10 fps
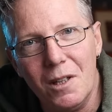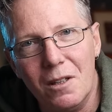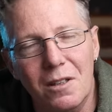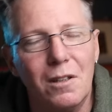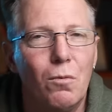
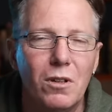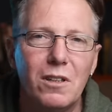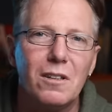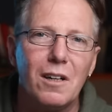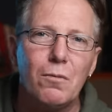because I
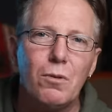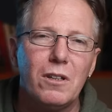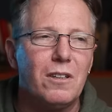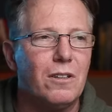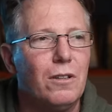want I
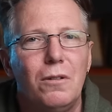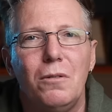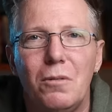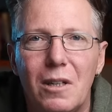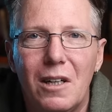want
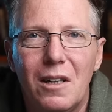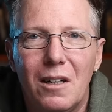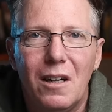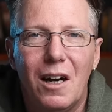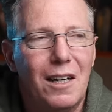to
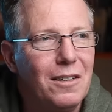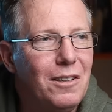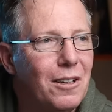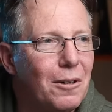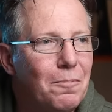uh,
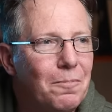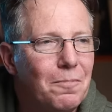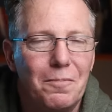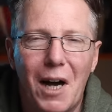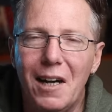you
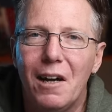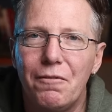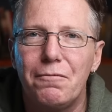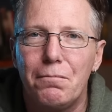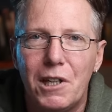know I
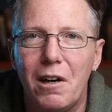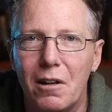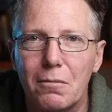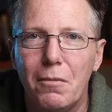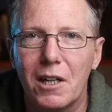love
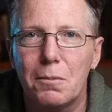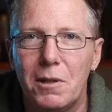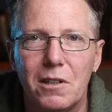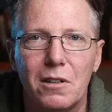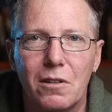sharing my
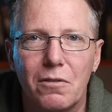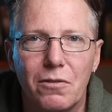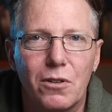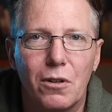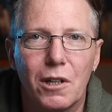experiences of
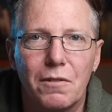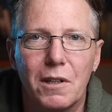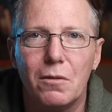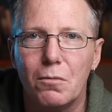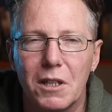
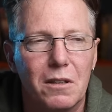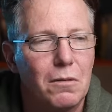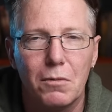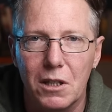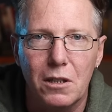photography with
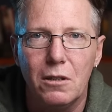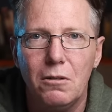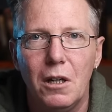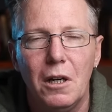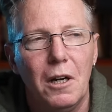with
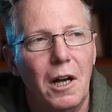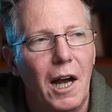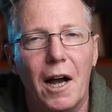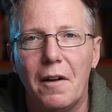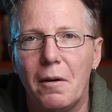you
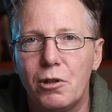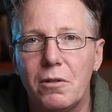and I'm